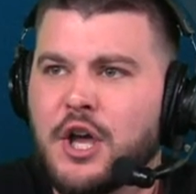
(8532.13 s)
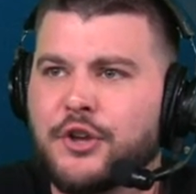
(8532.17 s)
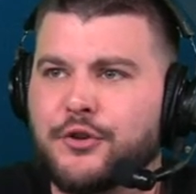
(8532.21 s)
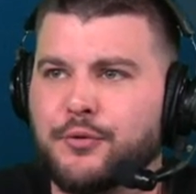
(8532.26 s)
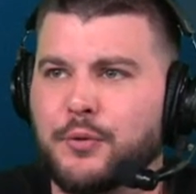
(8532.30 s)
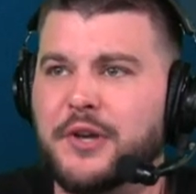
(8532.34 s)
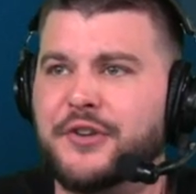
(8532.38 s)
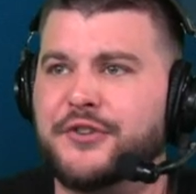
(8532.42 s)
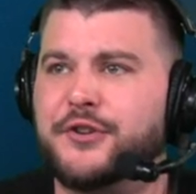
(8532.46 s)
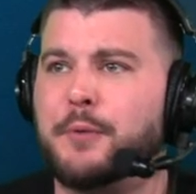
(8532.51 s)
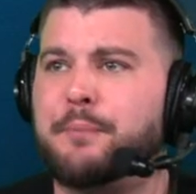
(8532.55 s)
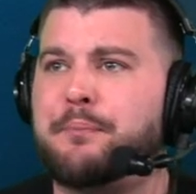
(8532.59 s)

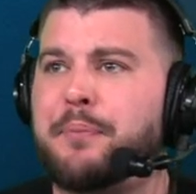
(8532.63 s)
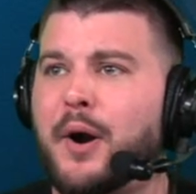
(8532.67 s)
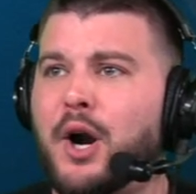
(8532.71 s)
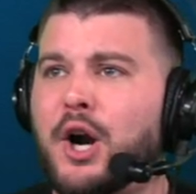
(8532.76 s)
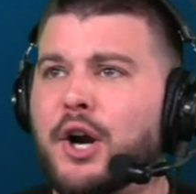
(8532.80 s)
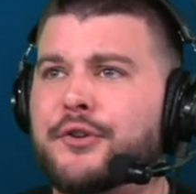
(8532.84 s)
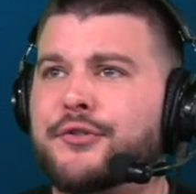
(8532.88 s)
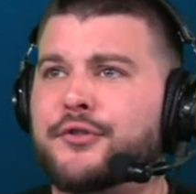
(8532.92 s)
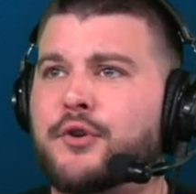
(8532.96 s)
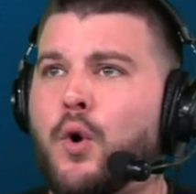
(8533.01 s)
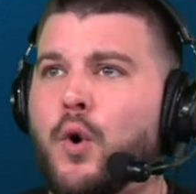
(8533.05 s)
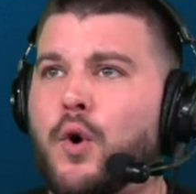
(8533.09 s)
Swings to
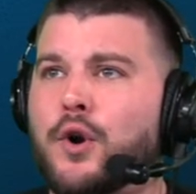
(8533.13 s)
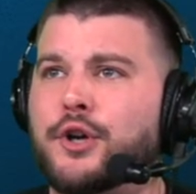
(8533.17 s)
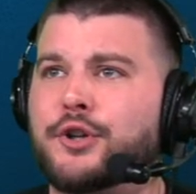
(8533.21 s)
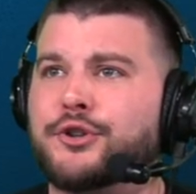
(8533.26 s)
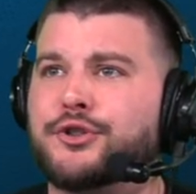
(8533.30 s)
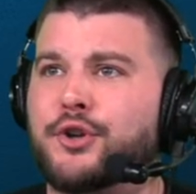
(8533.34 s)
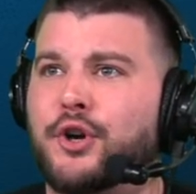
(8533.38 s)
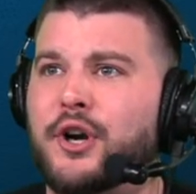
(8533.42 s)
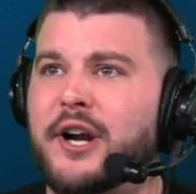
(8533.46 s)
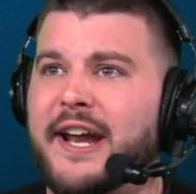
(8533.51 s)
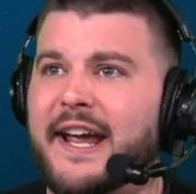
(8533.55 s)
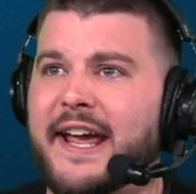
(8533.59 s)
Burks. Corner
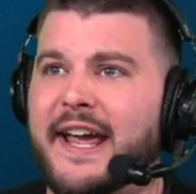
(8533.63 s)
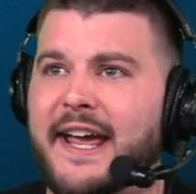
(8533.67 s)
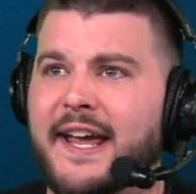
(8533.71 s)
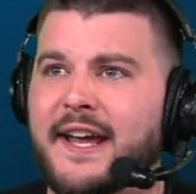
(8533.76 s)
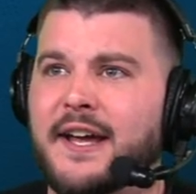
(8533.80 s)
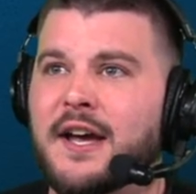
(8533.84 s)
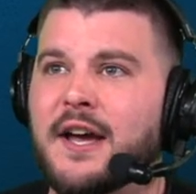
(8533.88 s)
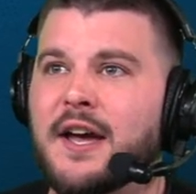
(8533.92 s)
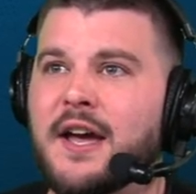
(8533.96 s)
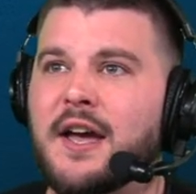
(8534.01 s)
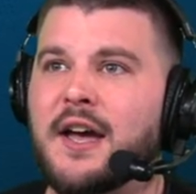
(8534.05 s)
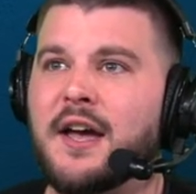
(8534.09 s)
three.
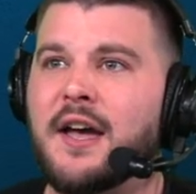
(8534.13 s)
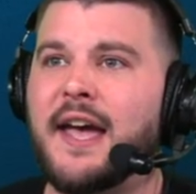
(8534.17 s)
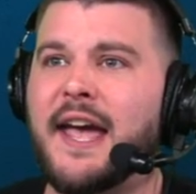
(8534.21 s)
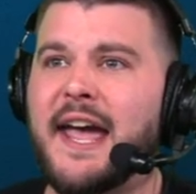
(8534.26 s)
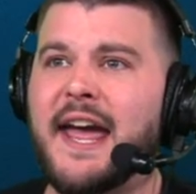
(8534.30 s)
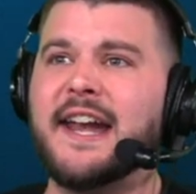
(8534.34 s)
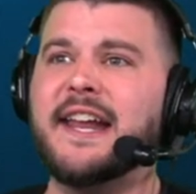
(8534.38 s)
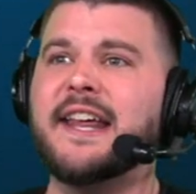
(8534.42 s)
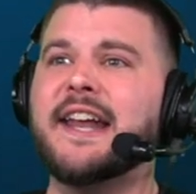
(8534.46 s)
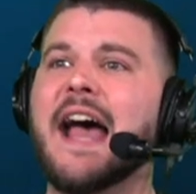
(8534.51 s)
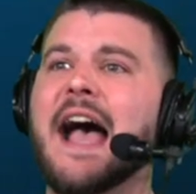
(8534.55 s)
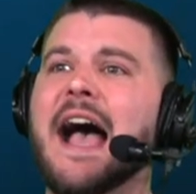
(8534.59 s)
In
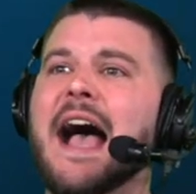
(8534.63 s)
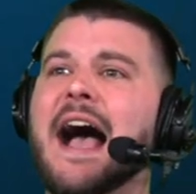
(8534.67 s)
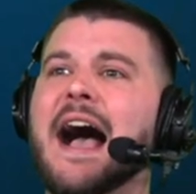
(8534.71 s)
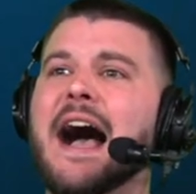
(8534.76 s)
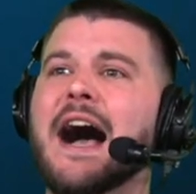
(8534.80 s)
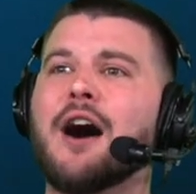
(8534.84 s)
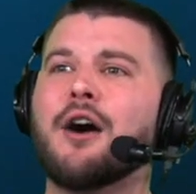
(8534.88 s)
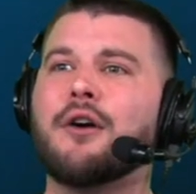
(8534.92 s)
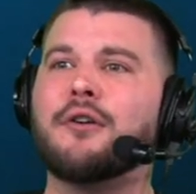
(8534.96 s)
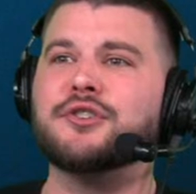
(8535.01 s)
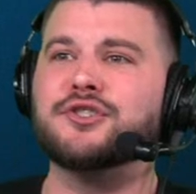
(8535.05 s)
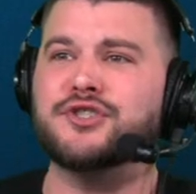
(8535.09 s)
and
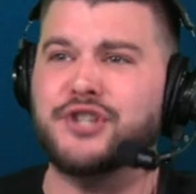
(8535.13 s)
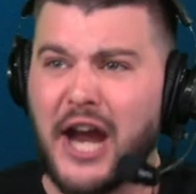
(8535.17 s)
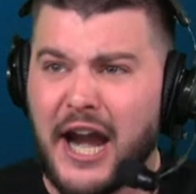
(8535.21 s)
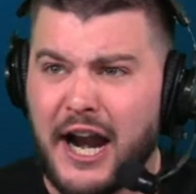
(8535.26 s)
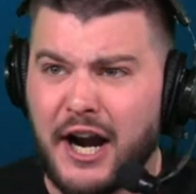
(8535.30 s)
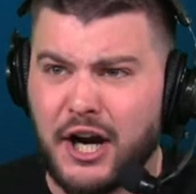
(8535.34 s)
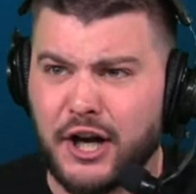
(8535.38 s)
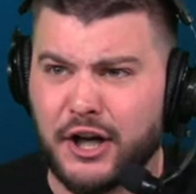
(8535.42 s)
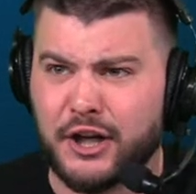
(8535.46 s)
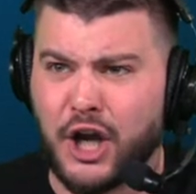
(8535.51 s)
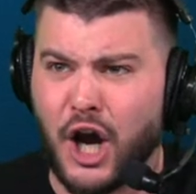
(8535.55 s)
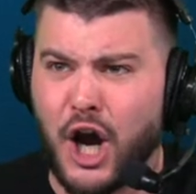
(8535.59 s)
out.
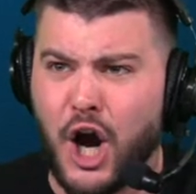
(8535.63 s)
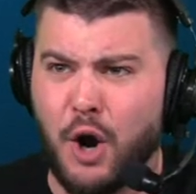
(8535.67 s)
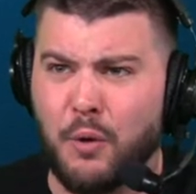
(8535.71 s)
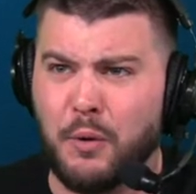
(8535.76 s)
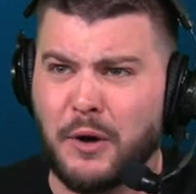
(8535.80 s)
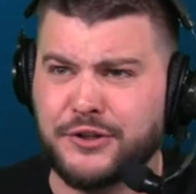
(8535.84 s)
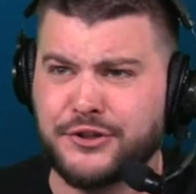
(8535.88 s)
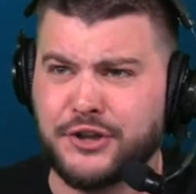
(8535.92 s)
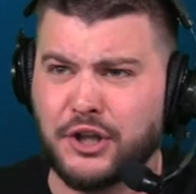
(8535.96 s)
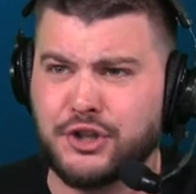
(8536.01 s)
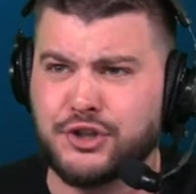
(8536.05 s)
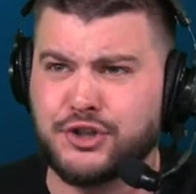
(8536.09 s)
Jericho
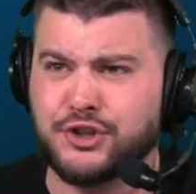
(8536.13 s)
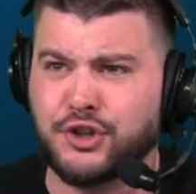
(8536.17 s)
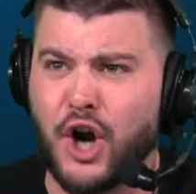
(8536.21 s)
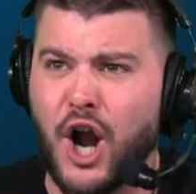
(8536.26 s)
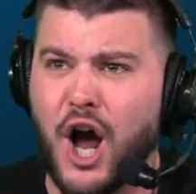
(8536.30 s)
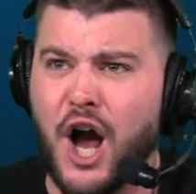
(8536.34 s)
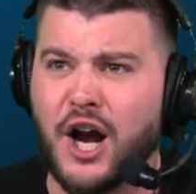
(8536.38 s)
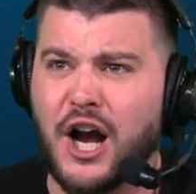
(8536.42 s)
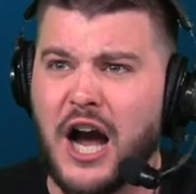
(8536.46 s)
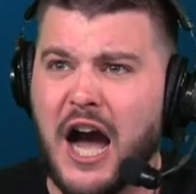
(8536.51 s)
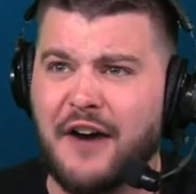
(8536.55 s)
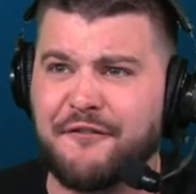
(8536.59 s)
with the
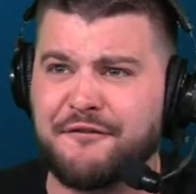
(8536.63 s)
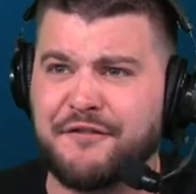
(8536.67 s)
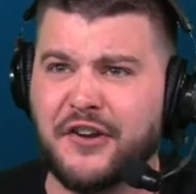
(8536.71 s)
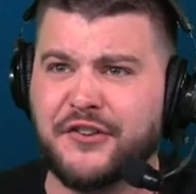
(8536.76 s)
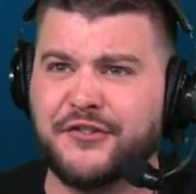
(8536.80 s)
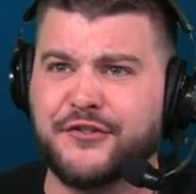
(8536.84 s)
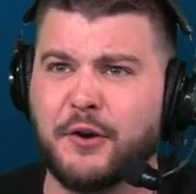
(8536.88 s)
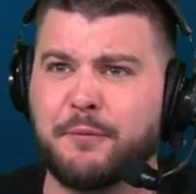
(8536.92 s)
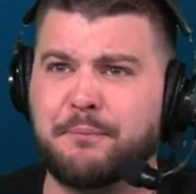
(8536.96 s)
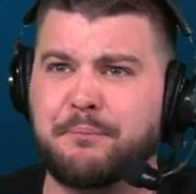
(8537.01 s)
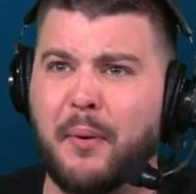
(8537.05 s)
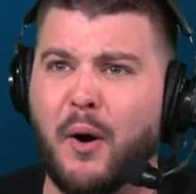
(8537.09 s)
strong
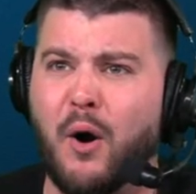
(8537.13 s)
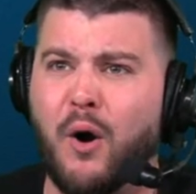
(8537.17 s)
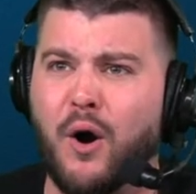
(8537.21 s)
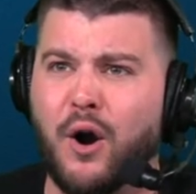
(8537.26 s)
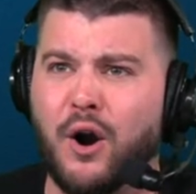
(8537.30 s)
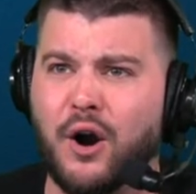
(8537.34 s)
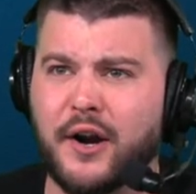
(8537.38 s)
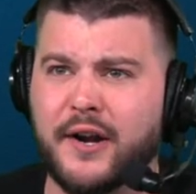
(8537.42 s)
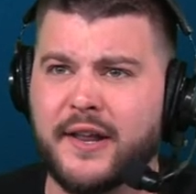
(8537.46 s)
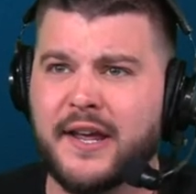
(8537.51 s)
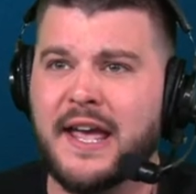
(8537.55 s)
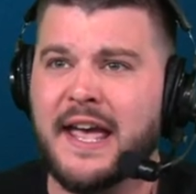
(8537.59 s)
offensive
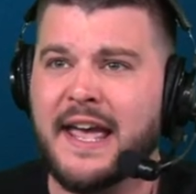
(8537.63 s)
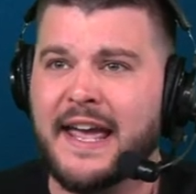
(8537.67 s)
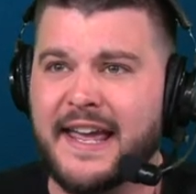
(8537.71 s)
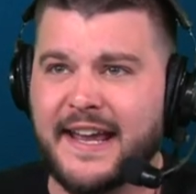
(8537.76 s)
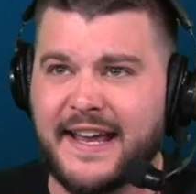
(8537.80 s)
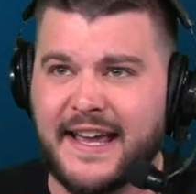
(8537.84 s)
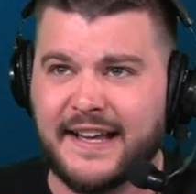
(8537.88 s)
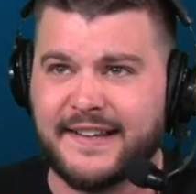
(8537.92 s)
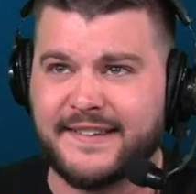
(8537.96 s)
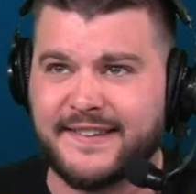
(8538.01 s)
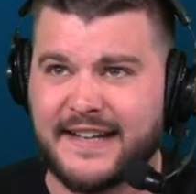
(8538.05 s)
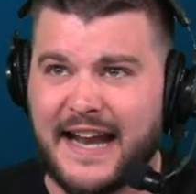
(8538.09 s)
board. He
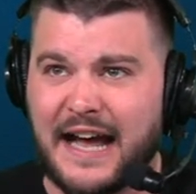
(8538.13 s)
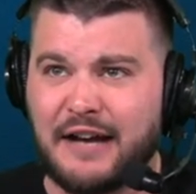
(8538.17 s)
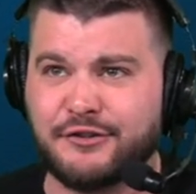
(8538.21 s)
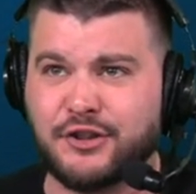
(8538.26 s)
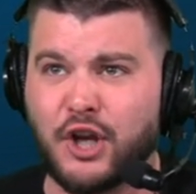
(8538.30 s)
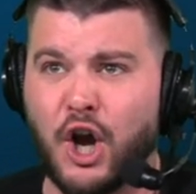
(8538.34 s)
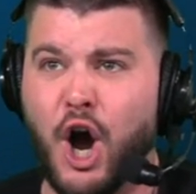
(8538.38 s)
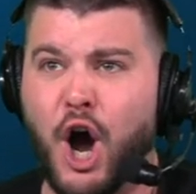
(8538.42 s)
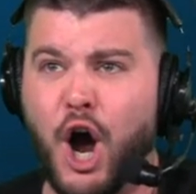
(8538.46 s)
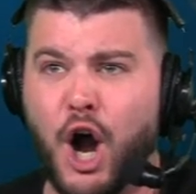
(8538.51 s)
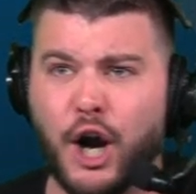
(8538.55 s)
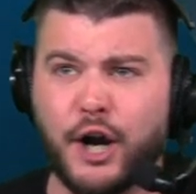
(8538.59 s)
gets it out
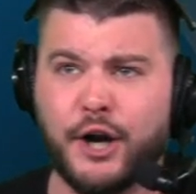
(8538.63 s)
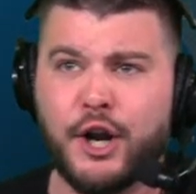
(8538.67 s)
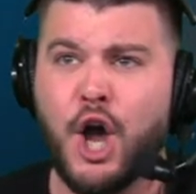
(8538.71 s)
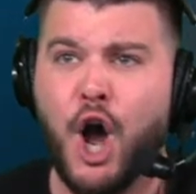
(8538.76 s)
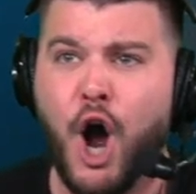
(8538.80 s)
to Hart.